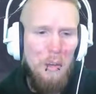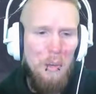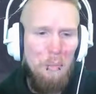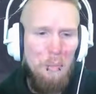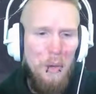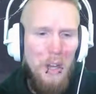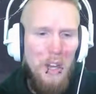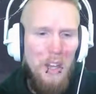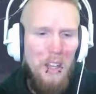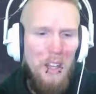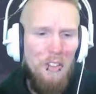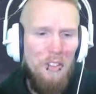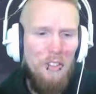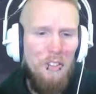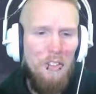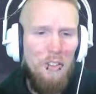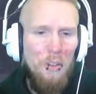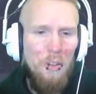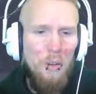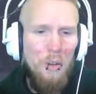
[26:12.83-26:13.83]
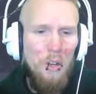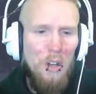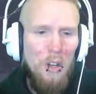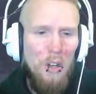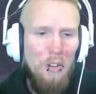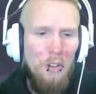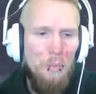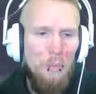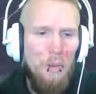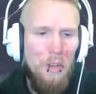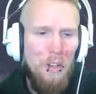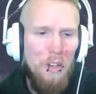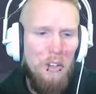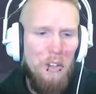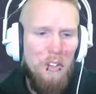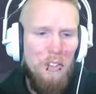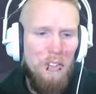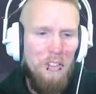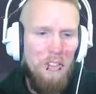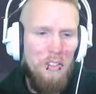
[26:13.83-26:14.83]
But I do not
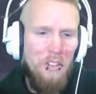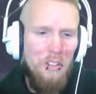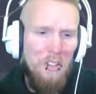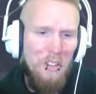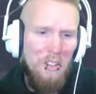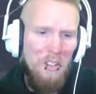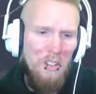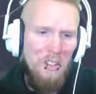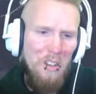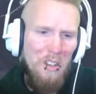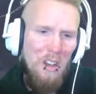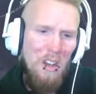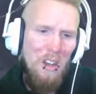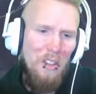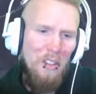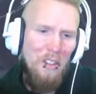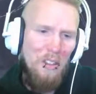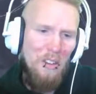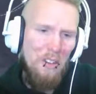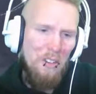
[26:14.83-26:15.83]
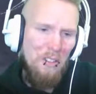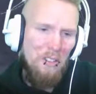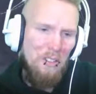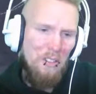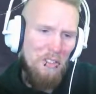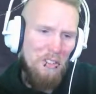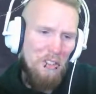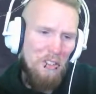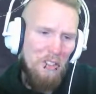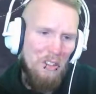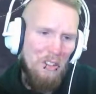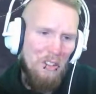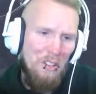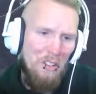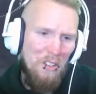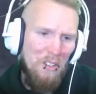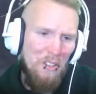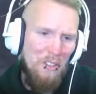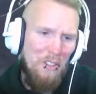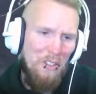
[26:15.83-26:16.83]
want others
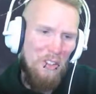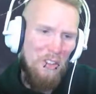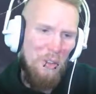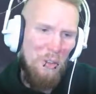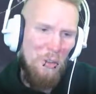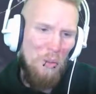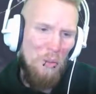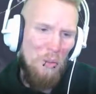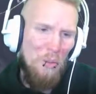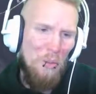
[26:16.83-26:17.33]
to...